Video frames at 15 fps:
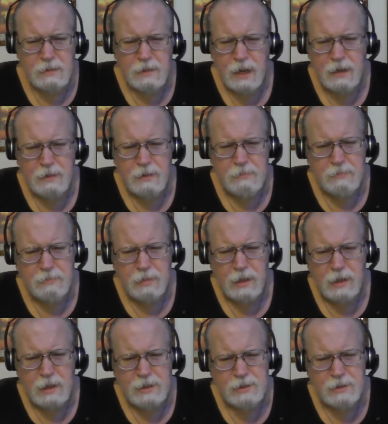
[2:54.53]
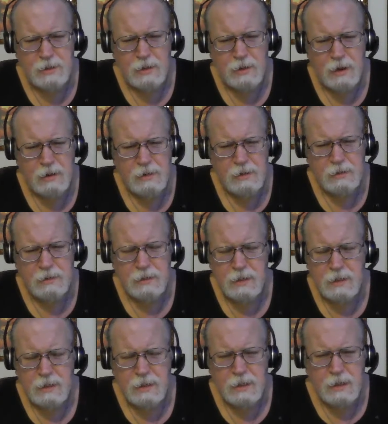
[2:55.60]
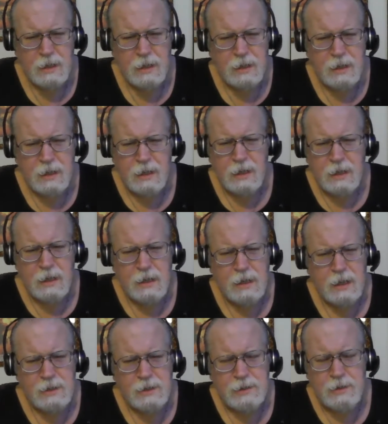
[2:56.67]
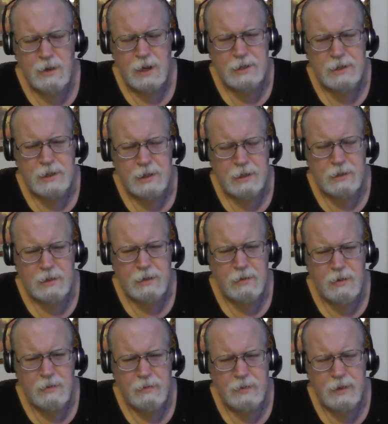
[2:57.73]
God bless her heart. So I took her over